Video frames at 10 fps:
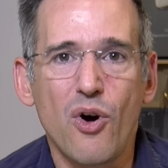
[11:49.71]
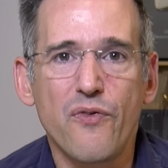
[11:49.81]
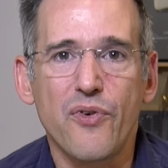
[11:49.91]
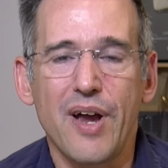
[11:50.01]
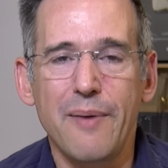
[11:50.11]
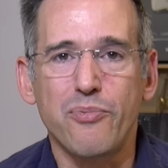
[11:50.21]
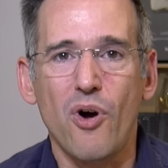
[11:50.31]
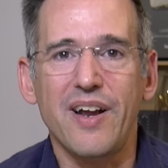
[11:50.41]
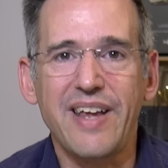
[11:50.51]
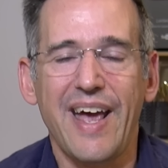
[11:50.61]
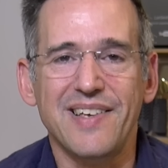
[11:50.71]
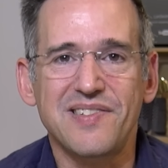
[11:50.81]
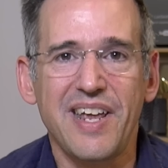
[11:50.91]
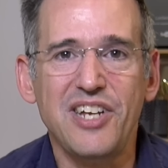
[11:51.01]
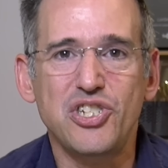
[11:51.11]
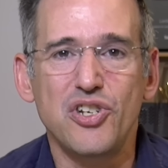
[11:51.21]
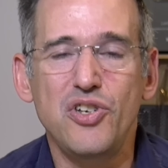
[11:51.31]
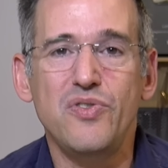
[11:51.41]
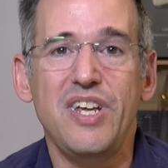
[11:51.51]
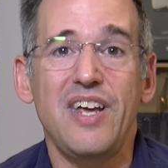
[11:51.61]
over a broadcast station,
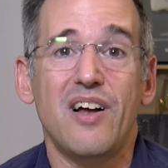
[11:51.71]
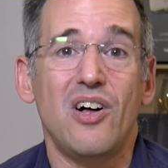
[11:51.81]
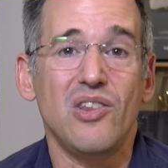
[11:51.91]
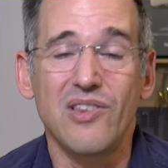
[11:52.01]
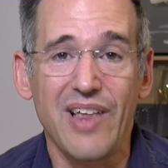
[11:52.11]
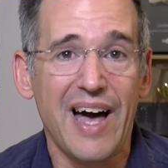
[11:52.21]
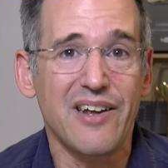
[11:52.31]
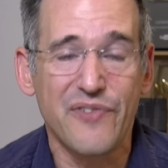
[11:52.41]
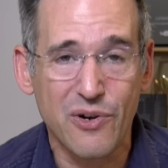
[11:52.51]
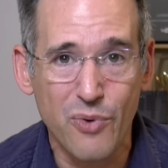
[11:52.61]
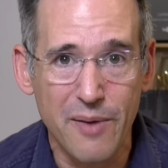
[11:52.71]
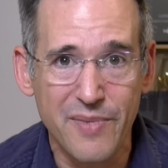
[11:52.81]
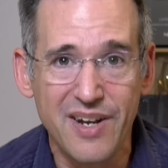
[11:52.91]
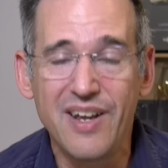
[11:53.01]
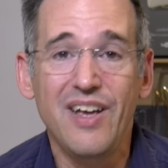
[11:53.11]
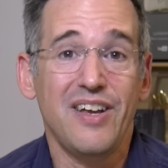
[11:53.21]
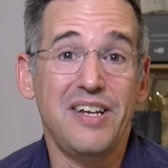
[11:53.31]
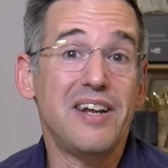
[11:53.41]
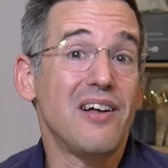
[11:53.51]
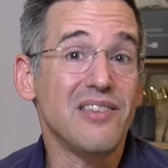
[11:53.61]
you need a lot of equipment, you
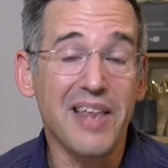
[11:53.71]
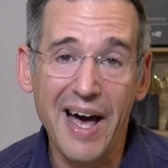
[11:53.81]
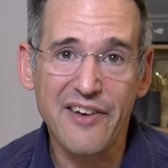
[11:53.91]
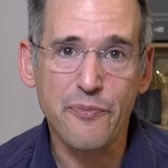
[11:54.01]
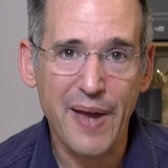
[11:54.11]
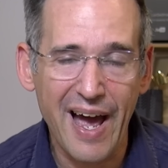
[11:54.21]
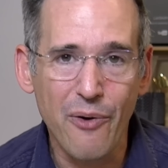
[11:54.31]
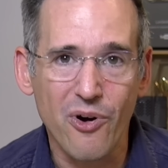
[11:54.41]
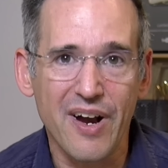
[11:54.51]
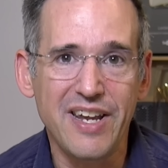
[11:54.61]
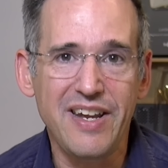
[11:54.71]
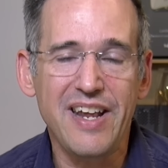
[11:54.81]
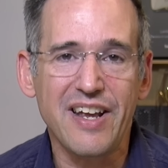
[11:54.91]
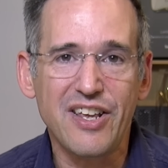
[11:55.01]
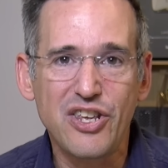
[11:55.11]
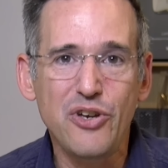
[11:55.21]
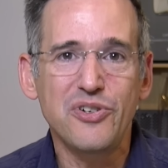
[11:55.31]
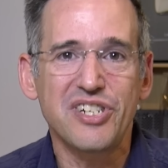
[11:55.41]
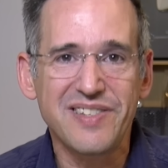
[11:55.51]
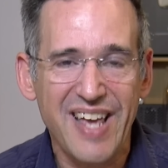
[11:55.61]
need a lot of power, and you need a
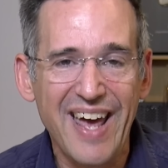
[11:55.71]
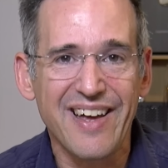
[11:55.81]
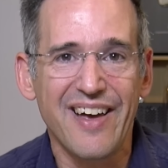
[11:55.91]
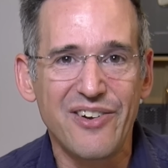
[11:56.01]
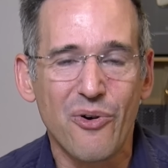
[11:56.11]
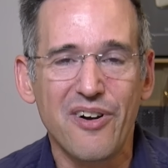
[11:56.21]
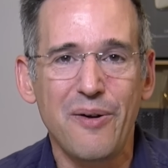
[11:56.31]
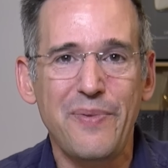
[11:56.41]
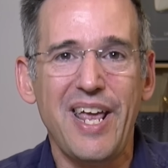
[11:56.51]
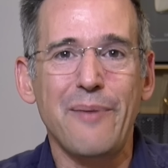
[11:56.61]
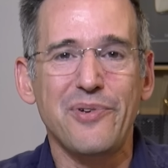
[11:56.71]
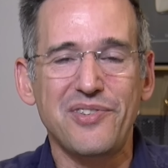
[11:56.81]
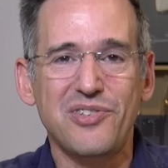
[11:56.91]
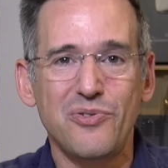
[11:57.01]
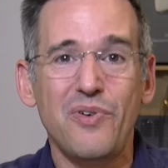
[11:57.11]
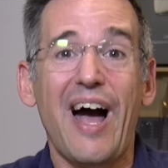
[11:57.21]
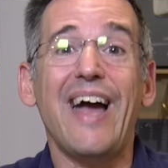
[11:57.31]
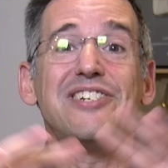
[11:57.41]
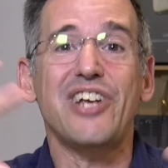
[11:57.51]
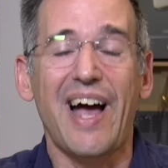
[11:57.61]
huge antenna in order to be able to
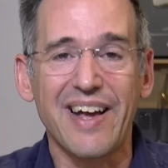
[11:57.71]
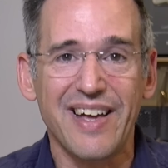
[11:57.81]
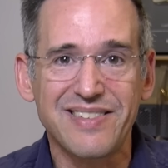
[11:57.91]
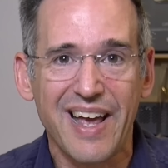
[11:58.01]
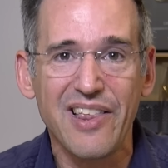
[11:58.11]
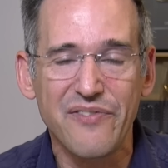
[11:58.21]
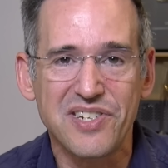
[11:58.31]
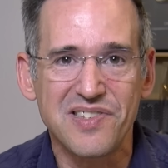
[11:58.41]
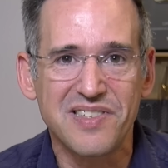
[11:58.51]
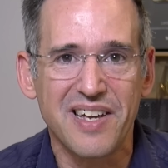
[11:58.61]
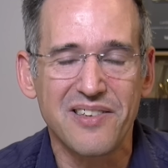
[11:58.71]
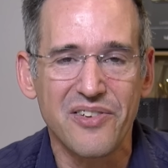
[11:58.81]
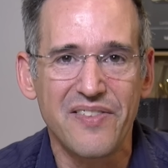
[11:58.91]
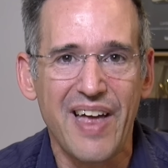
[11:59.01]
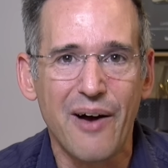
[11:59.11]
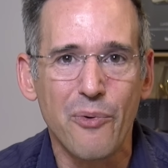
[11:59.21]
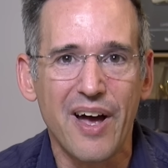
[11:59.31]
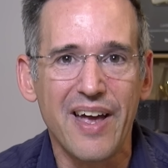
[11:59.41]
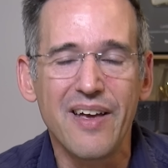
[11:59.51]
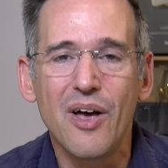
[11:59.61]
hijack a television signal in that
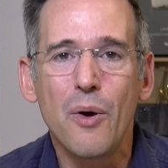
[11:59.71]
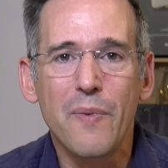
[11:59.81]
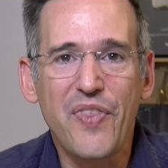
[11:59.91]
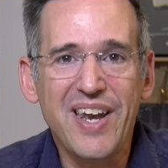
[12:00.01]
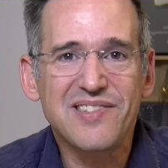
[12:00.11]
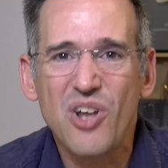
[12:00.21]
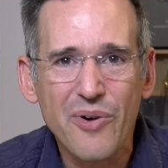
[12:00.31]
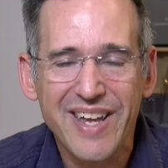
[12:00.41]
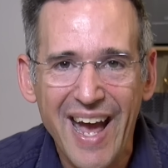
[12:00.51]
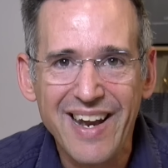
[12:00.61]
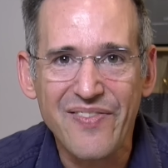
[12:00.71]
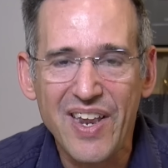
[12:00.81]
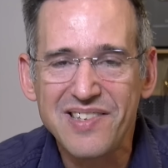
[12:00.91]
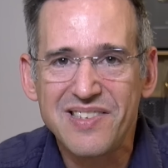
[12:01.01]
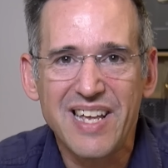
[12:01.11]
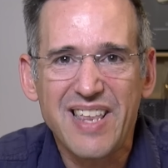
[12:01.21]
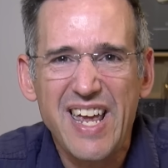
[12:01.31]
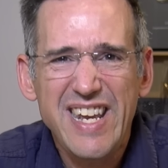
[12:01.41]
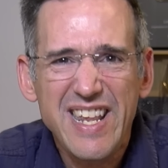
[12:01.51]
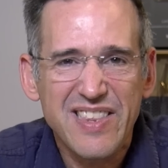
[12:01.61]
way. But they just don't get it. They just think
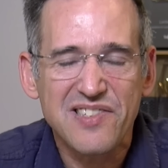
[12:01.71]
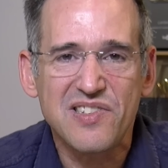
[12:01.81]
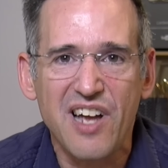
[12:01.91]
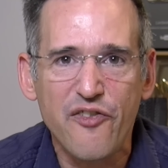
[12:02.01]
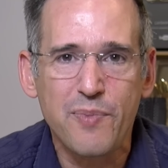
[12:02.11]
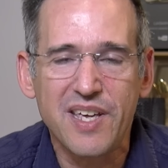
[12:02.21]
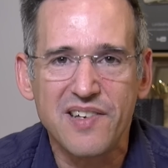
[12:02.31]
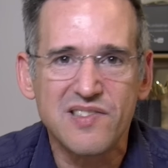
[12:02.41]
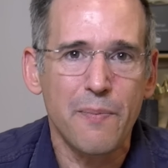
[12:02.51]
they need this stuff because